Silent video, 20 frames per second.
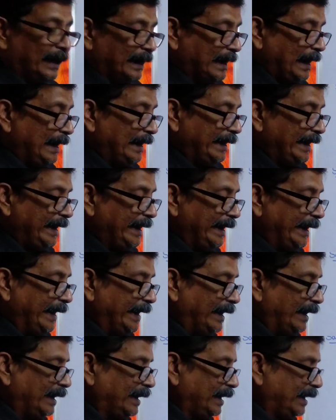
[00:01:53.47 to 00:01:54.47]

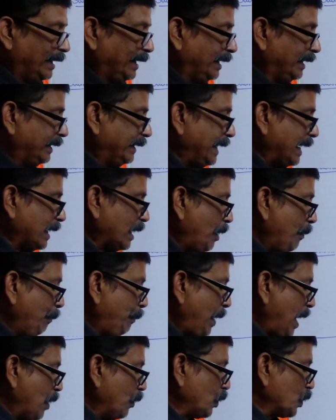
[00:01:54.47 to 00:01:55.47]
containing the
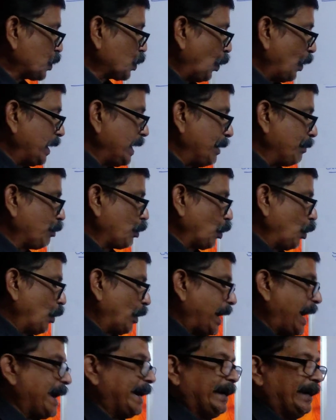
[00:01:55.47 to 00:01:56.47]
compound sodium
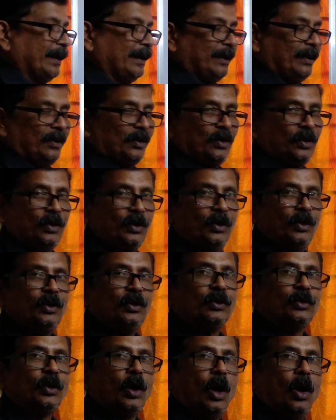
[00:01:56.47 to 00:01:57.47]
chloride.
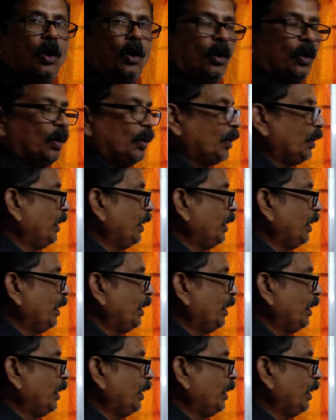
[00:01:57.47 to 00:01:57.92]
So,